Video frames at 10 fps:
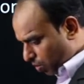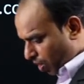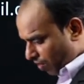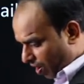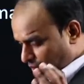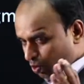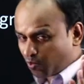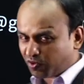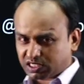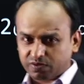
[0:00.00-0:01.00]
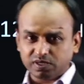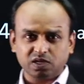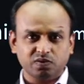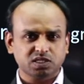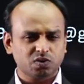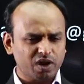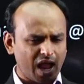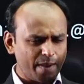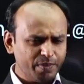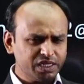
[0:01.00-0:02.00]
no, I want to go for civil services. Your
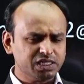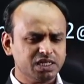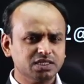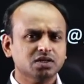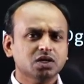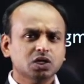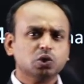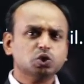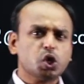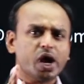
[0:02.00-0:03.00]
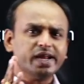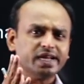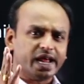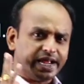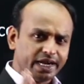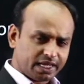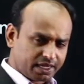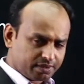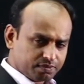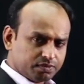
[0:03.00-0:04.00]
ambition is to join in I I
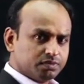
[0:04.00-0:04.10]
T.